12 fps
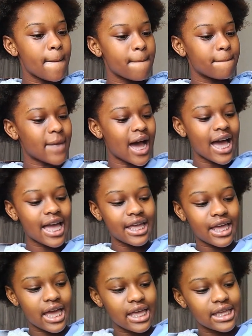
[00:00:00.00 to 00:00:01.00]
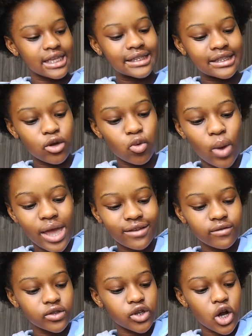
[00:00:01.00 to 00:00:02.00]
my easy
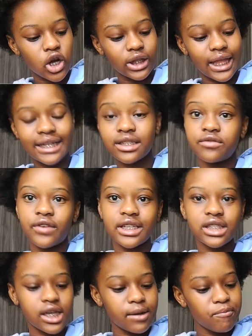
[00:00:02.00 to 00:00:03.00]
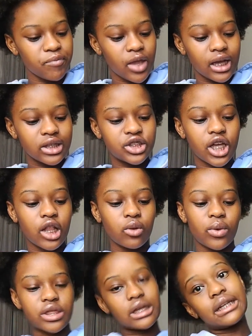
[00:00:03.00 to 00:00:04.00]
waves curl activator gel
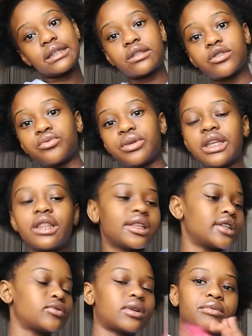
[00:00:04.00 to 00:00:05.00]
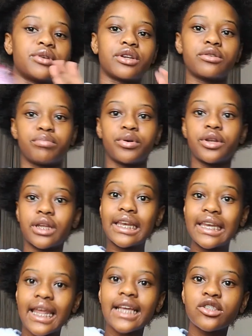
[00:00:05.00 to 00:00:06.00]
with glycerine that's what I'm gonna put
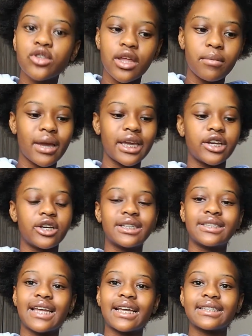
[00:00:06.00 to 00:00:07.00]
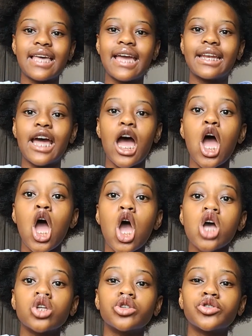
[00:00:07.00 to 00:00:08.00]
next so that my hair is nice and
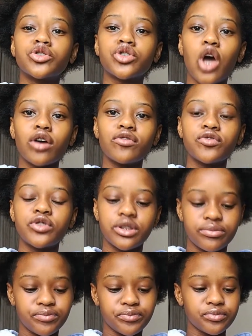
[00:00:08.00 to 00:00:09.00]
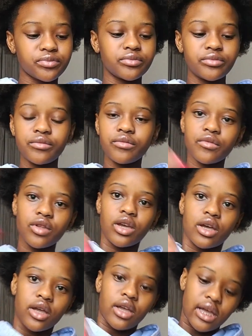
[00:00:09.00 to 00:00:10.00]
soft
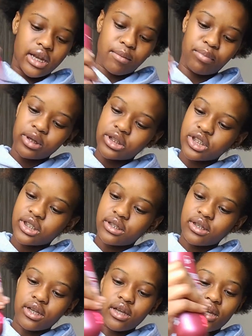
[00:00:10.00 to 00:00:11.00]
and I put just